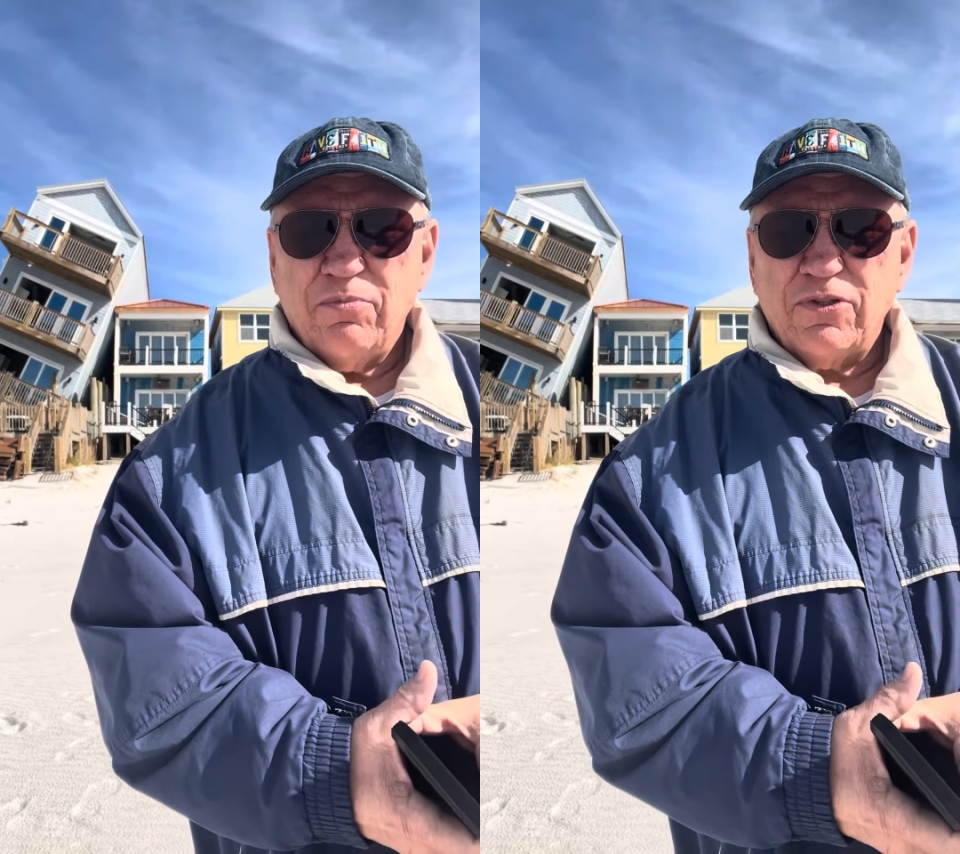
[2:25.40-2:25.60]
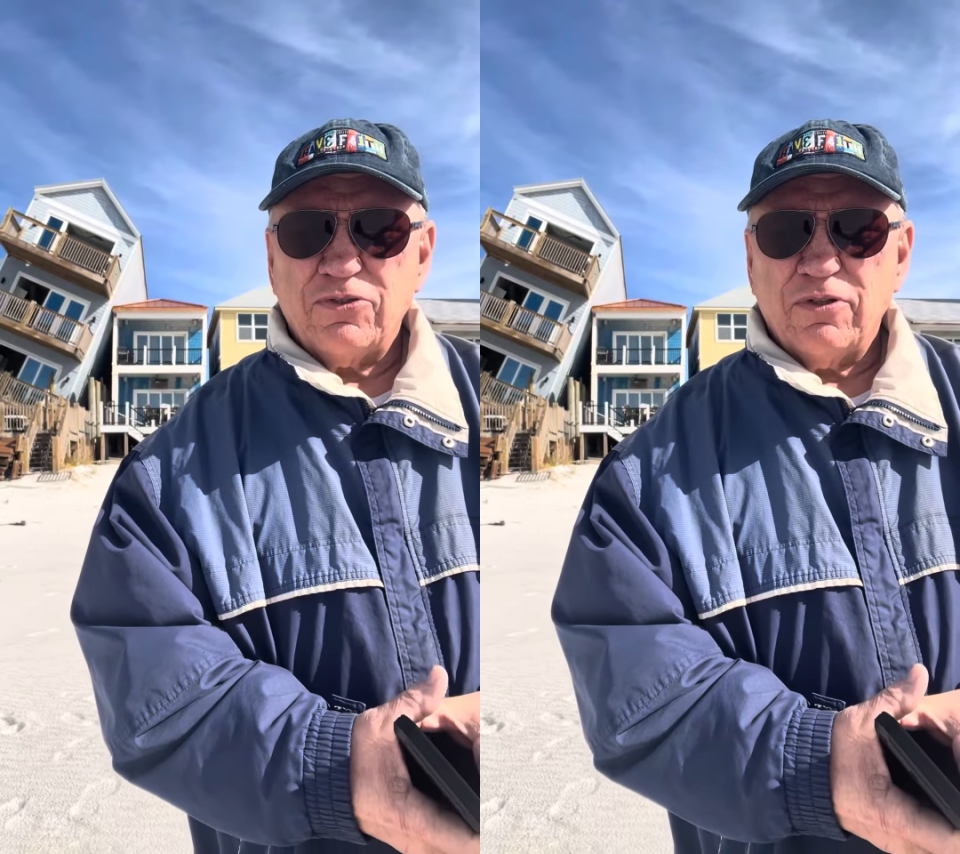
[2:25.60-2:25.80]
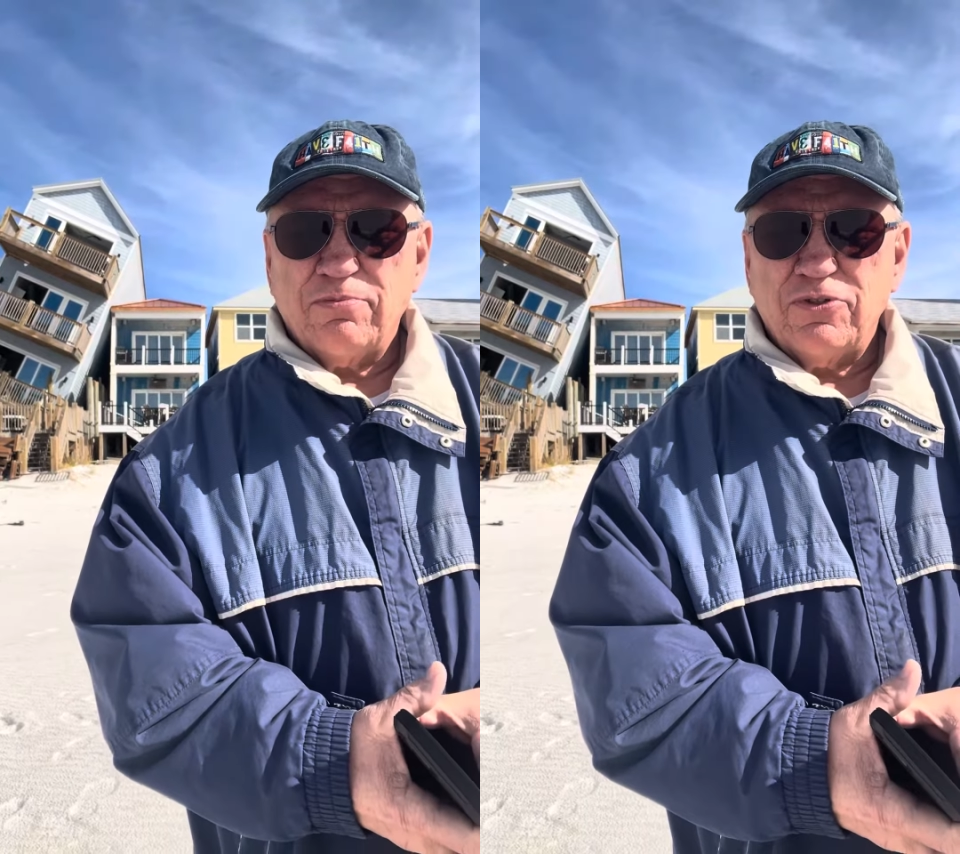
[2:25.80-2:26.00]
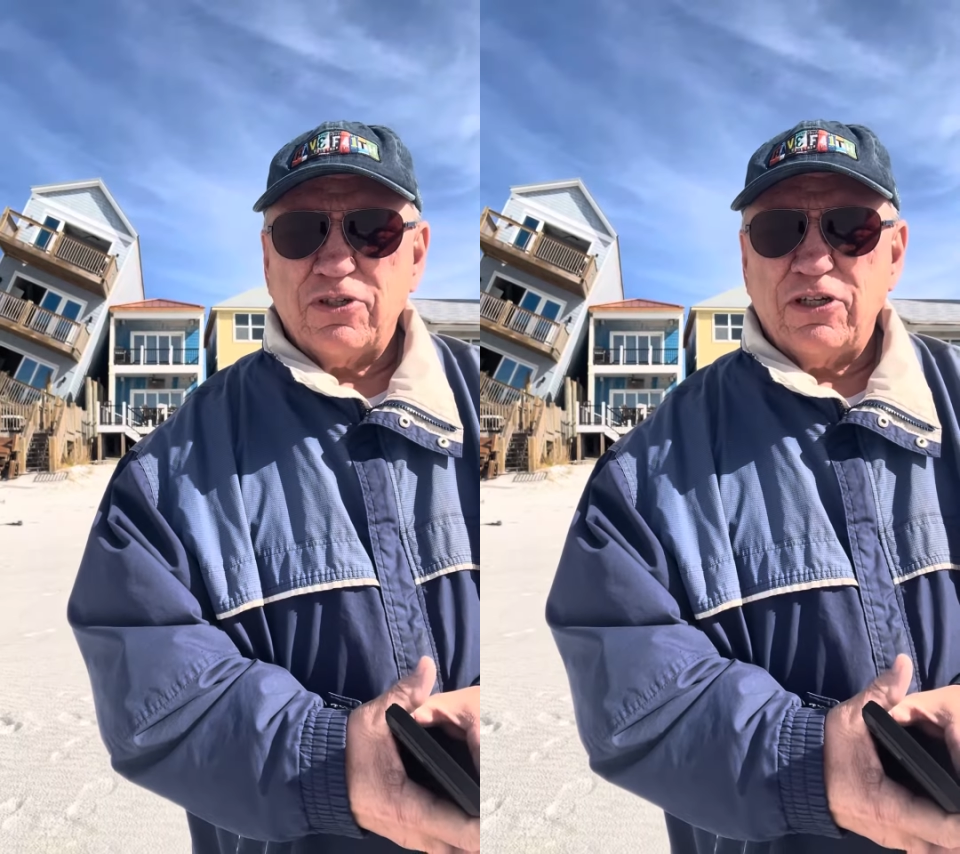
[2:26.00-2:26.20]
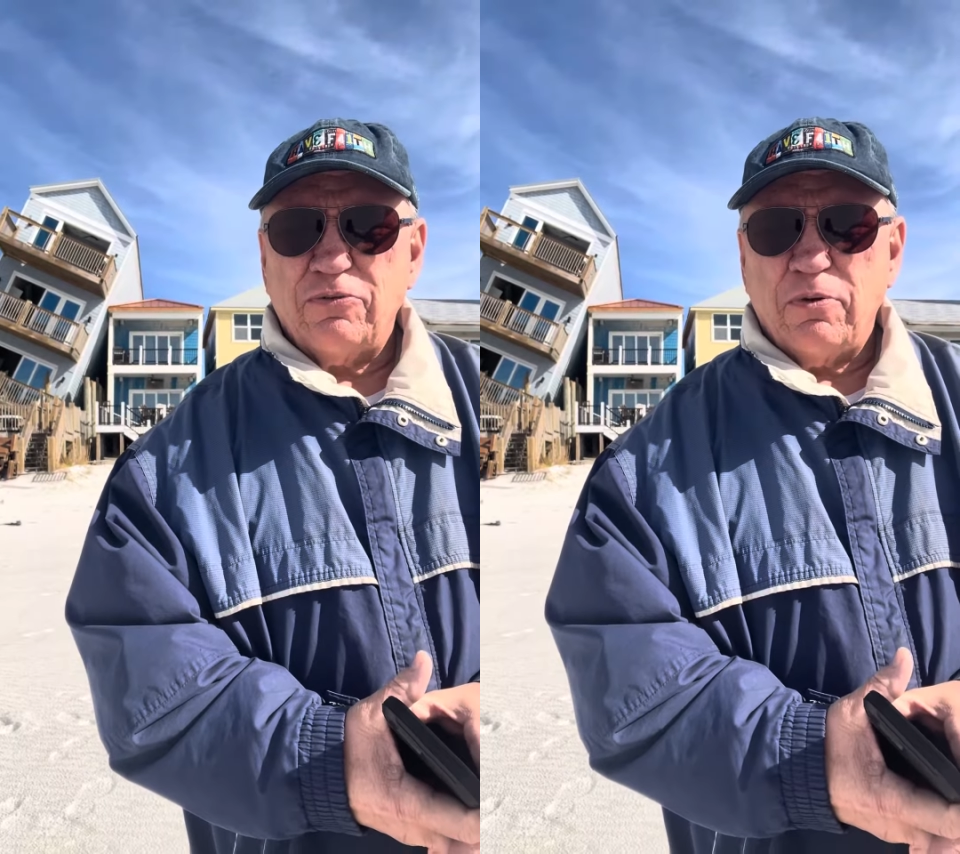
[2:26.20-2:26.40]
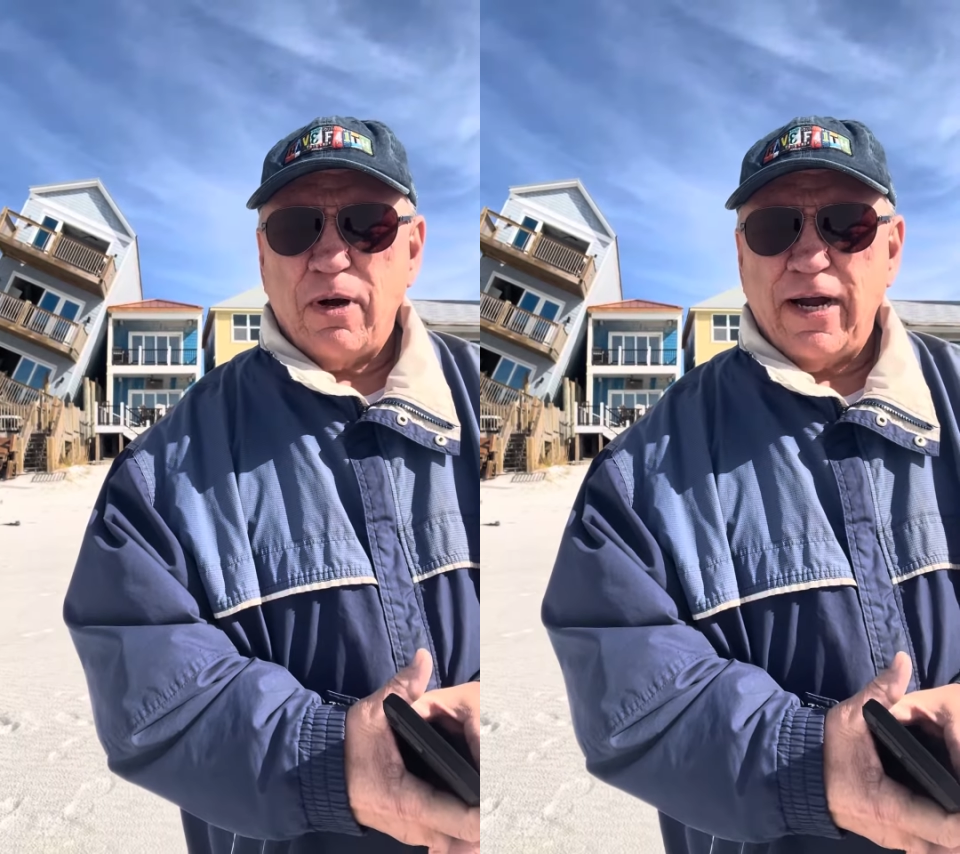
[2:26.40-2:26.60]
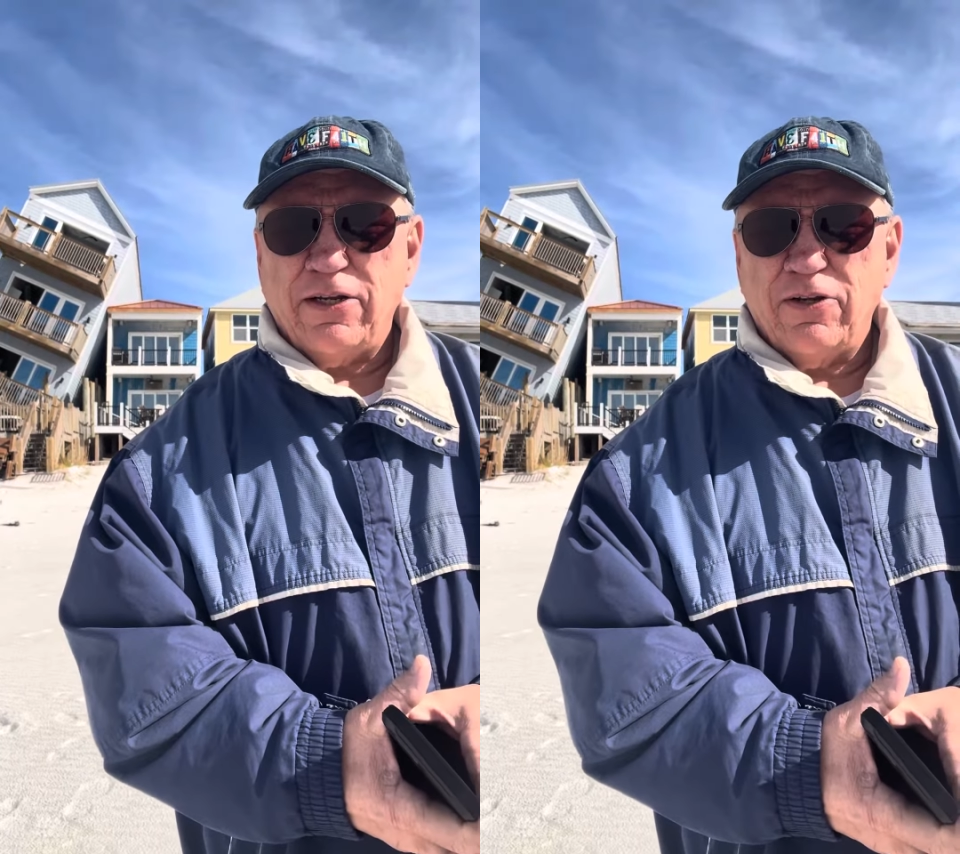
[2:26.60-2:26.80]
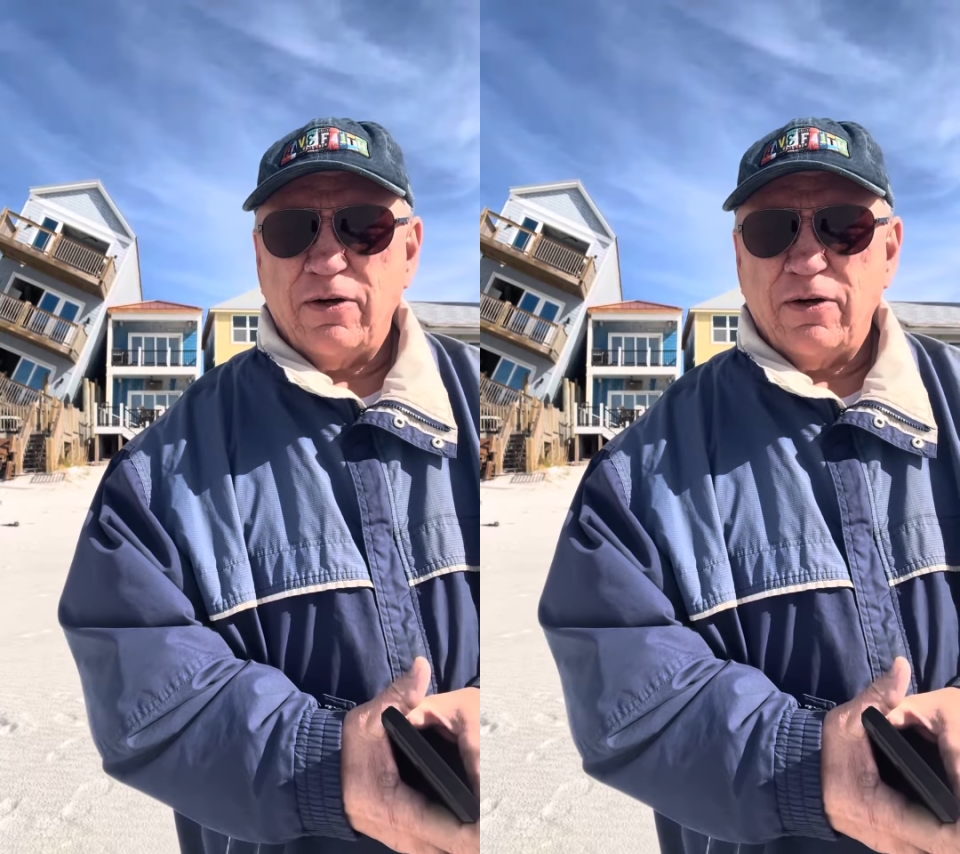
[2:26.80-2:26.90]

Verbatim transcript: the scripture is a good reminder